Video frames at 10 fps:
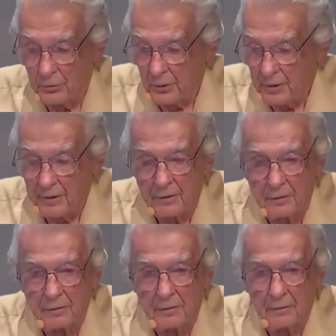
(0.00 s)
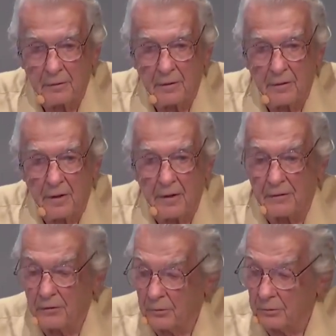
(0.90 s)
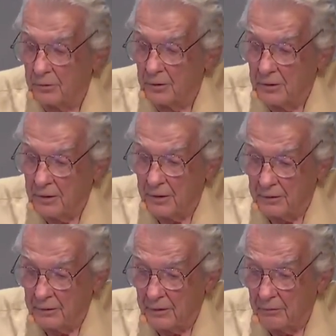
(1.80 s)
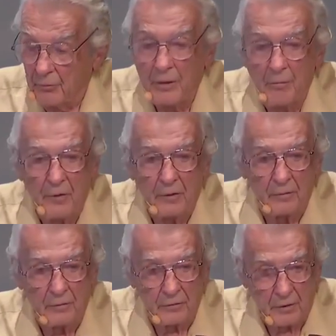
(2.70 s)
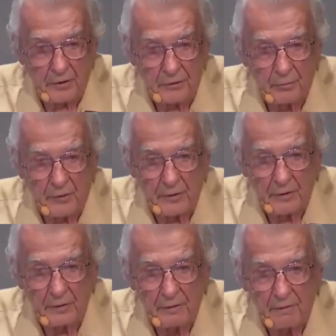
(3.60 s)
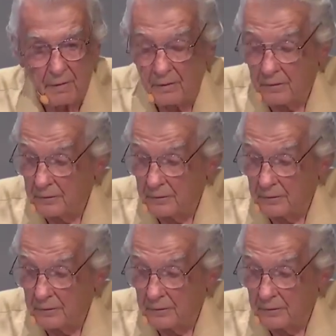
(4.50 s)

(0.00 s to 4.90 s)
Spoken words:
to do that. And so, and windmills cost money.